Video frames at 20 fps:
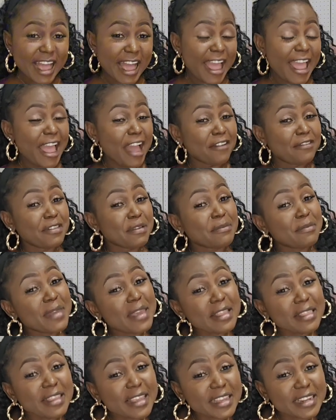have the
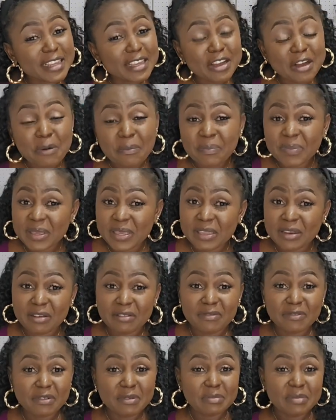mail lady come pick it
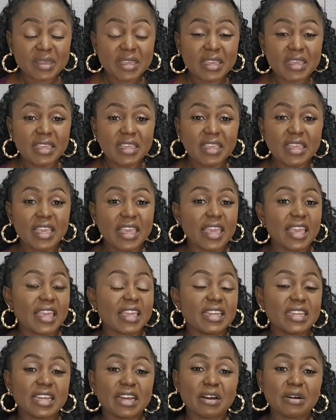up for me,
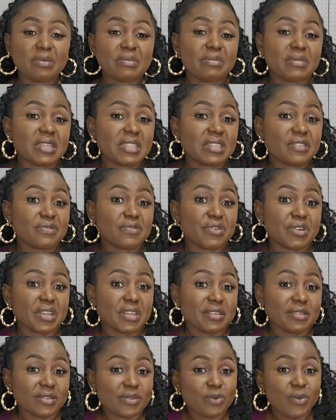and it's free.
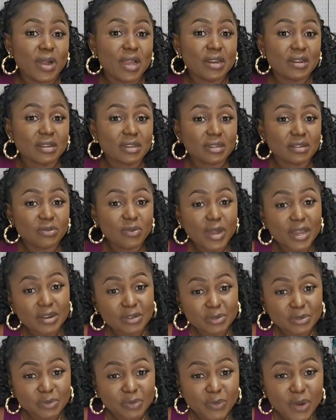So why not?
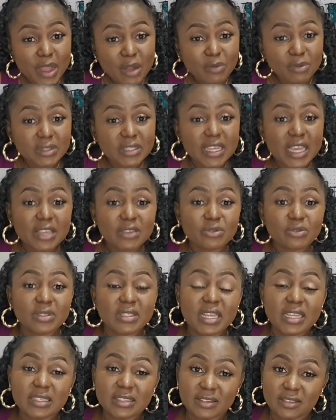Why won't I use
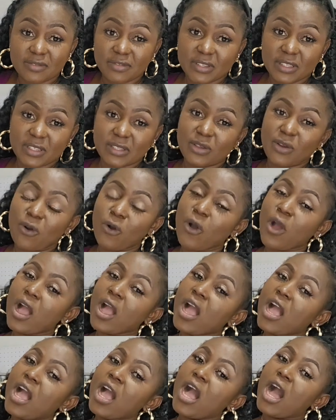that service? So
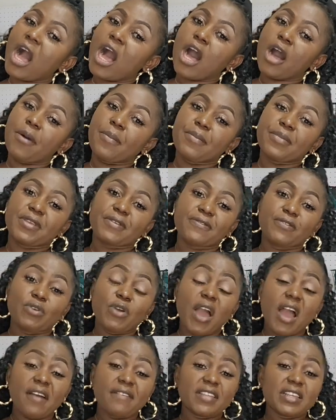if you
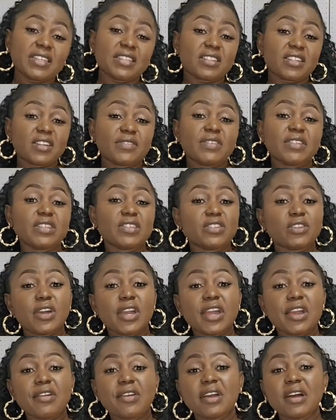have that service in your
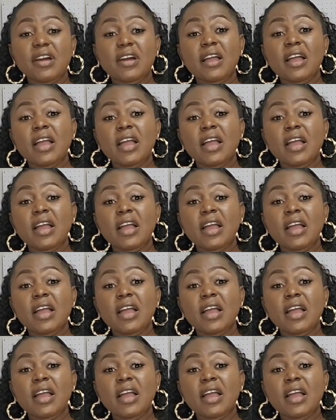area,